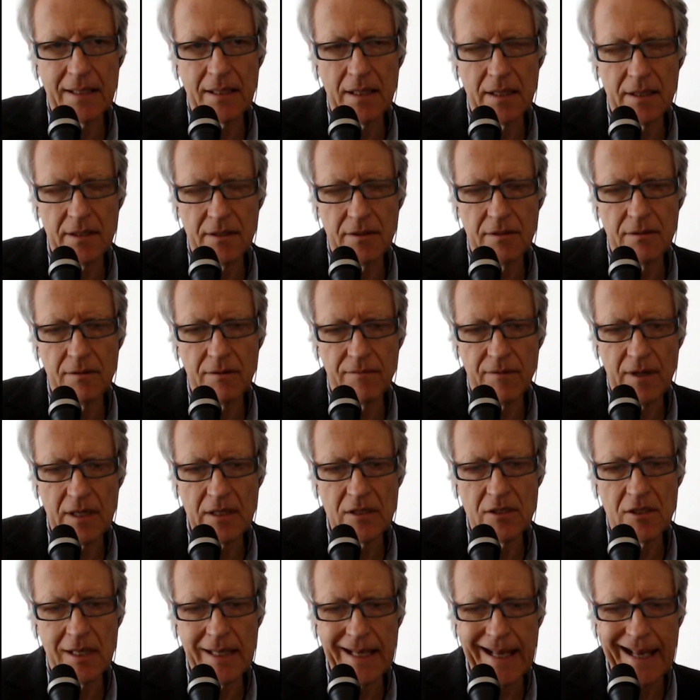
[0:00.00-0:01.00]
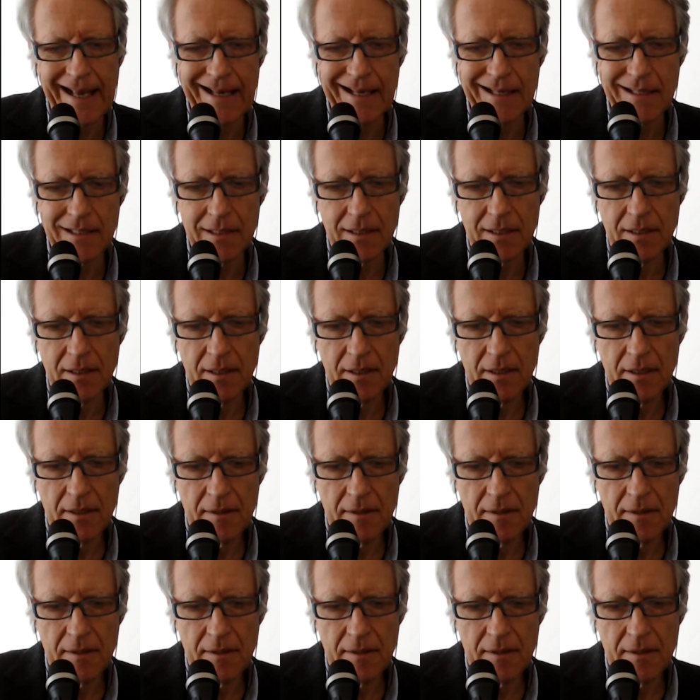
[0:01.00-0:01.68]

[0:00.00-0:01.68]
And you eventually had